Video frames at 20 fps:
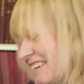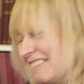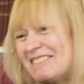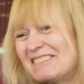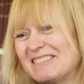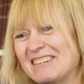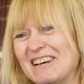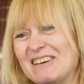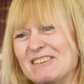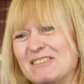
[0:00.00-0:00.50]

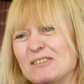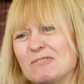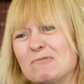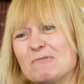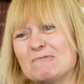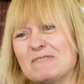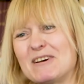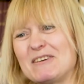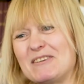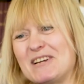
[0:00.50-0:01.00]
You know, it's
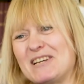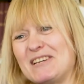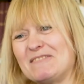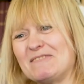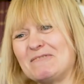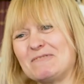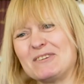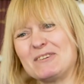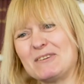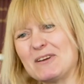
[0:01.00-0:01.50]
all very,
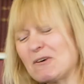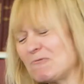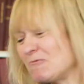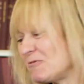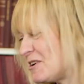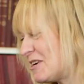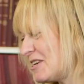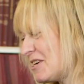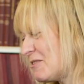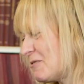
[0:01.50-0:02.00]
mm. you know,
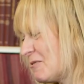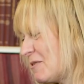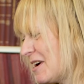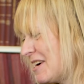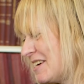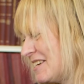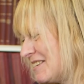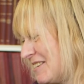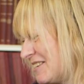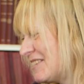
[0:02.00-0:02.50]
really very
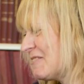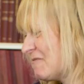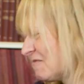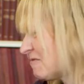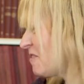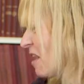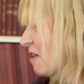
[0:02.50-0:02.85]
quite British of them.